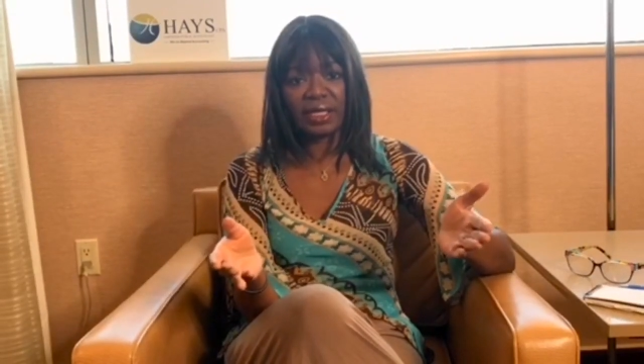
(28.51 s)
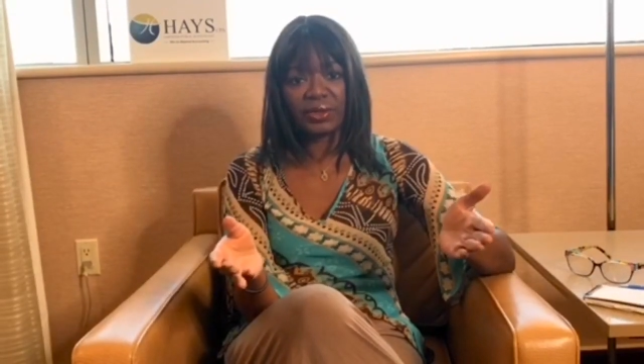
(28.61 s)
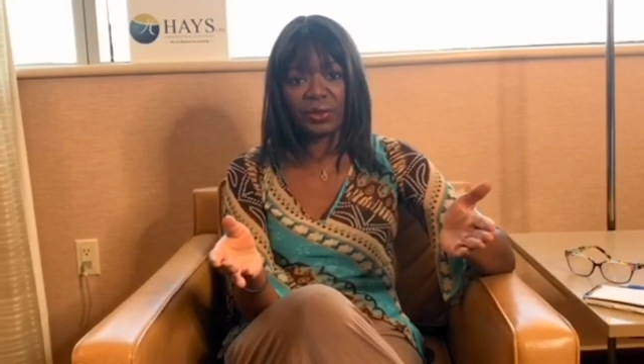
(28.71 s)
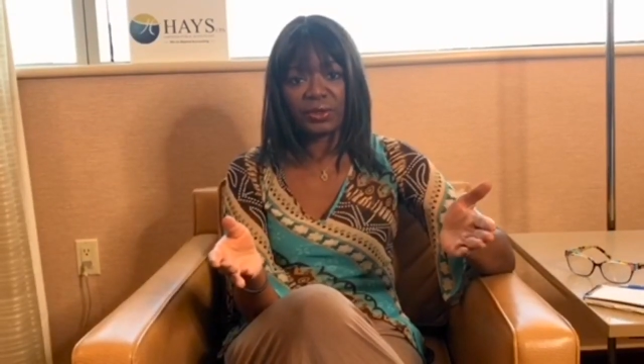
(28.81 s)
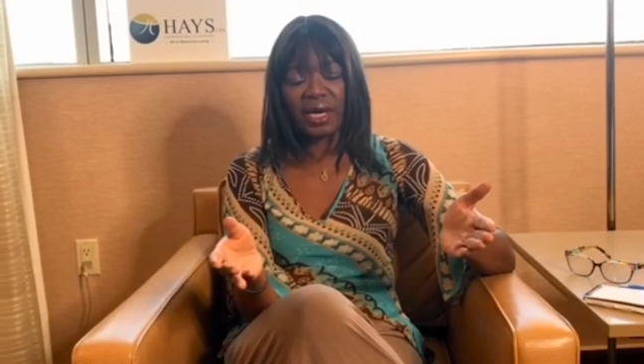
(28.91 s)

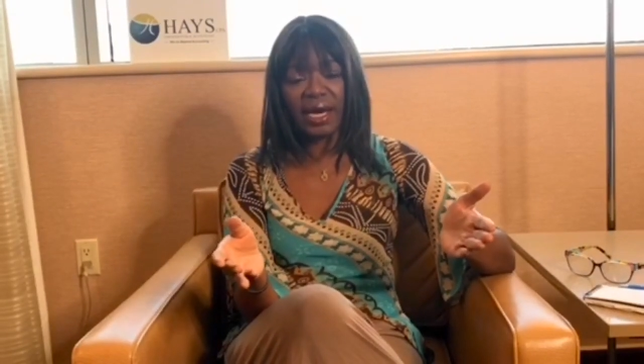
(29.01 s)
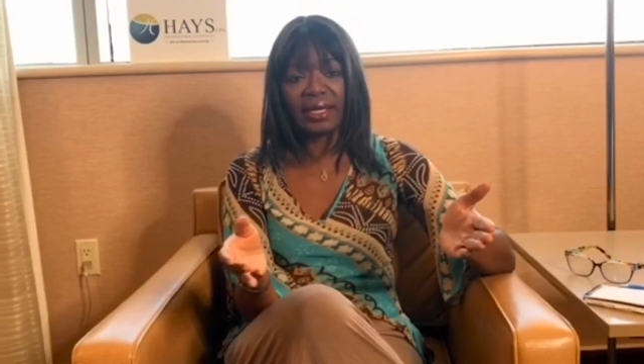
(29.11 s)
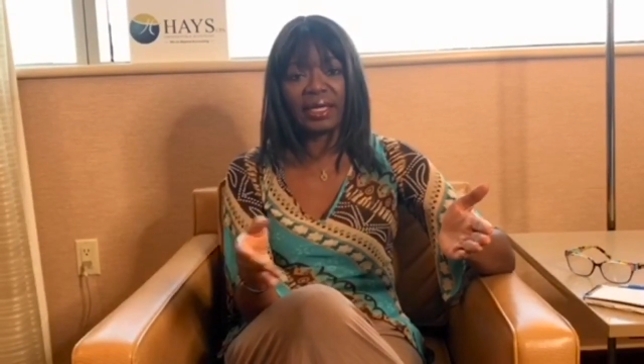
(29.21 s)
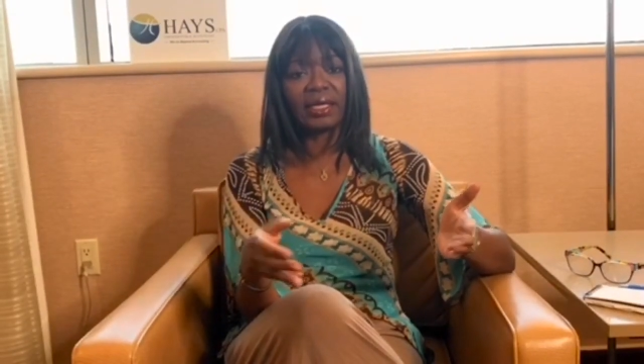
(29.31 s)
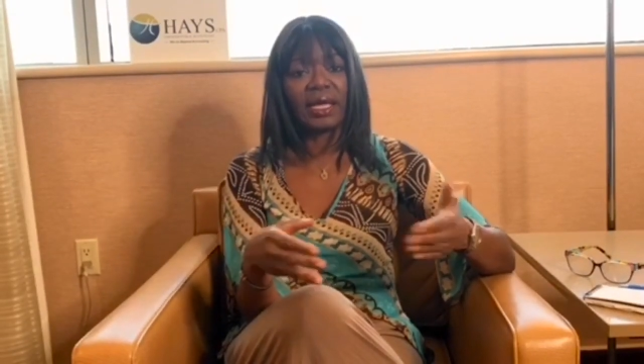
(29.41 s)
indoor
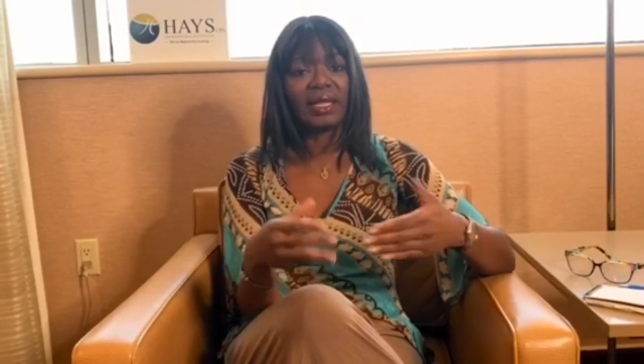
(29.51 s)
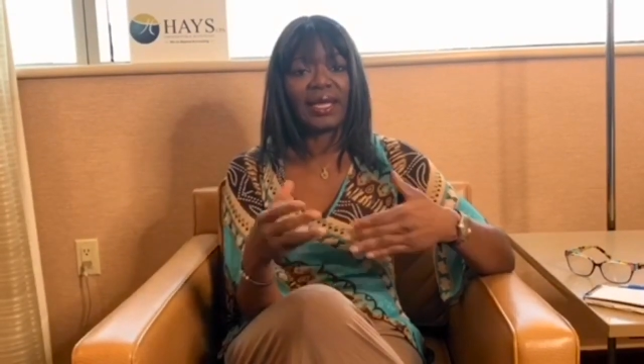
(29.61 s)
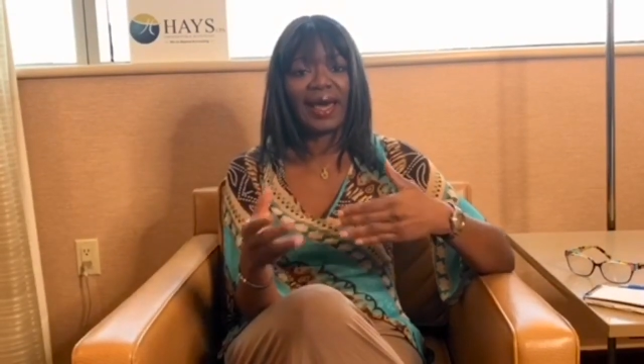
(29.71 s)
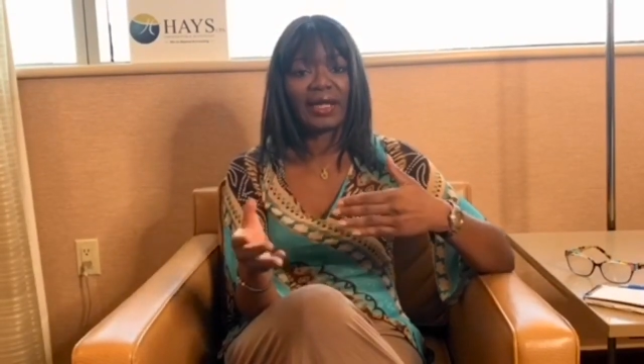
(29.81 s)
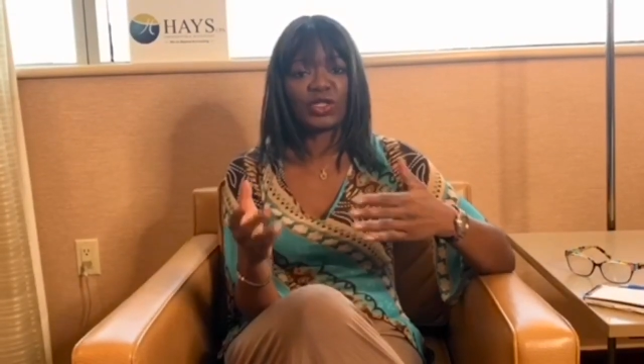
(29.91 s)
dining.
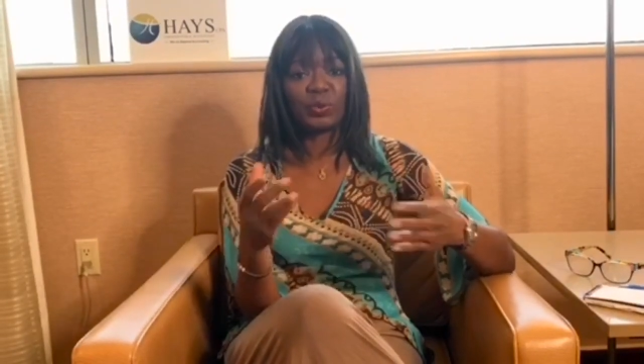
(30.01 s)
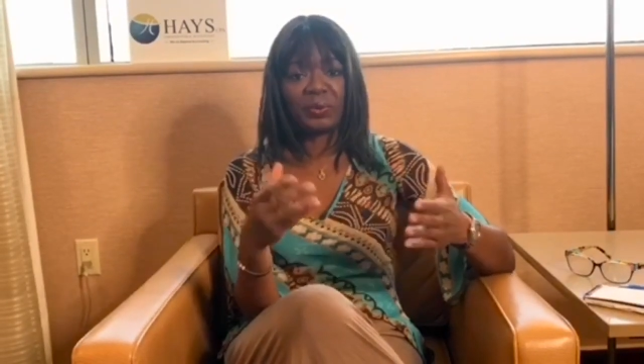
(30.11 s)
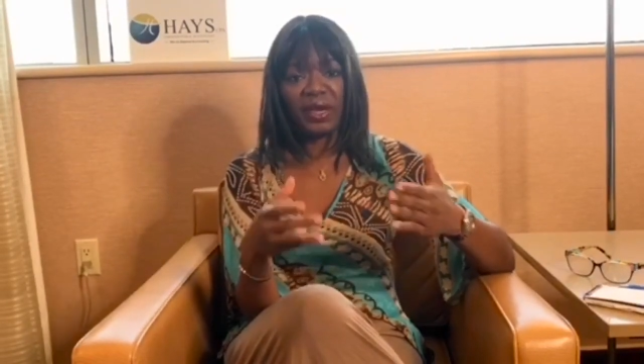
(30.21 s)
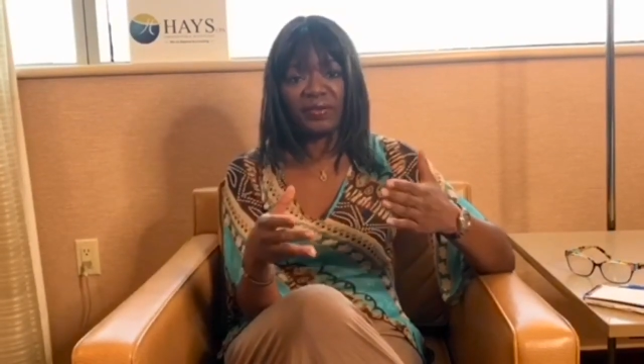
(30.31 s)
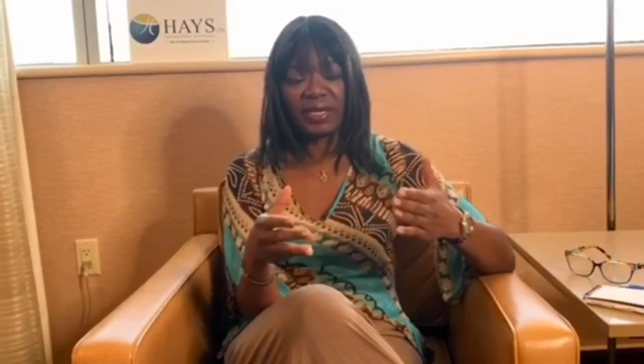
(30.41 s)
They had to
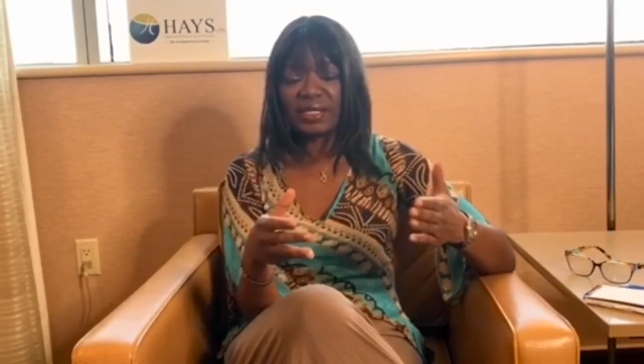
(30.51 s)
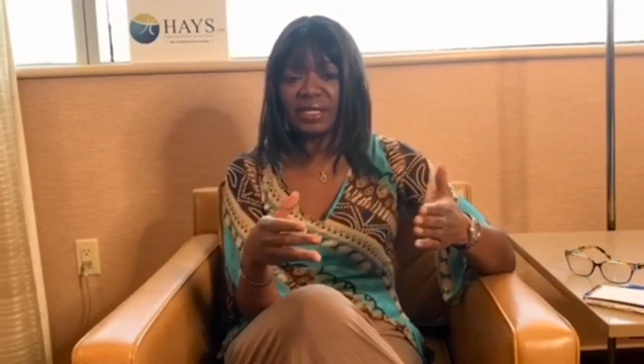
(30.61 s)
pivot.